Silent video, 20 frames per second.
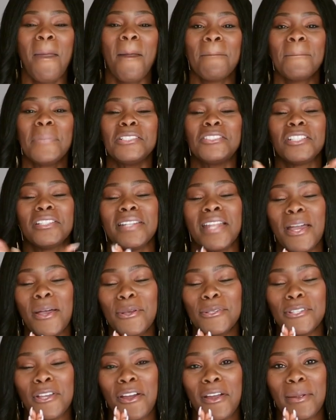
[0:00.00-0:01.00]
but your
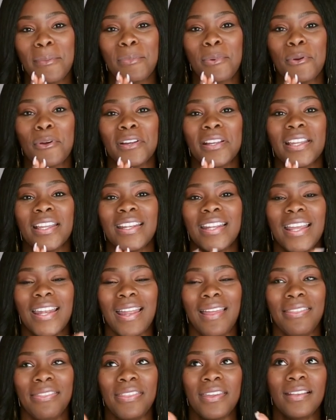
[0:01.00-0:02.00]
nails are important and
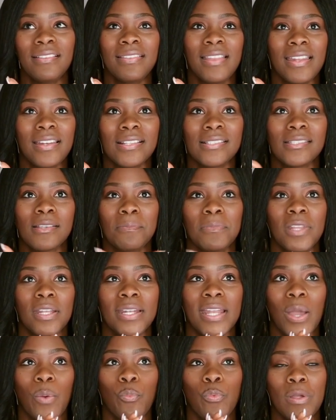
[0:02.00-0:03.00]
I think that is something
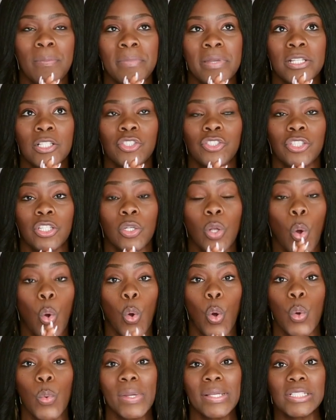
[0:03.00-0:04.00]
that women should
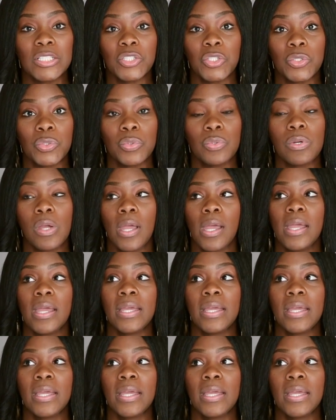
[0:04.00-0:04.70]
always do.